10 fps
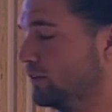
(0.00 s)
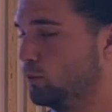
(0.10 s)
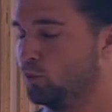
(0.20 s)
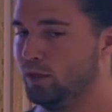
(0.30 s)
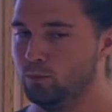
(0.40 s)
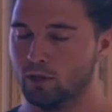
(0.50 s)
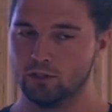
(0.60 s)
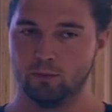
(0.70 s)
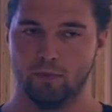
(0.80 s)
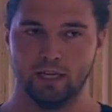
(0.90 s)
We want
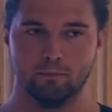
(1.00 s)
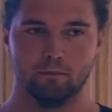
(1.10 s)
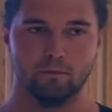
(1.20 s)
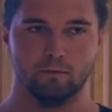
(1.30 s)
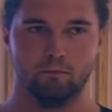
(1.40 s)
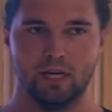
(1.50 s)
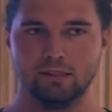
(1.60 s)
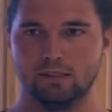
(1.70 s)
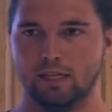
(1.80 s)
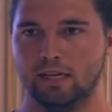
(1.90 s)
to make
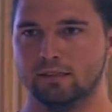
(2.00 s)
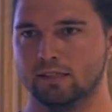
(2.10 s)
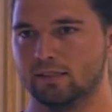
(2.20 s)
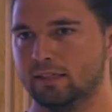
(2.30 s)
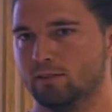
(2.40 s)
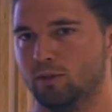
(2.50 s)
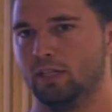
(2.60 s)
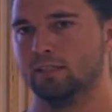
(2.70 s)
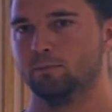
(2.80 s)
MACI as accessible as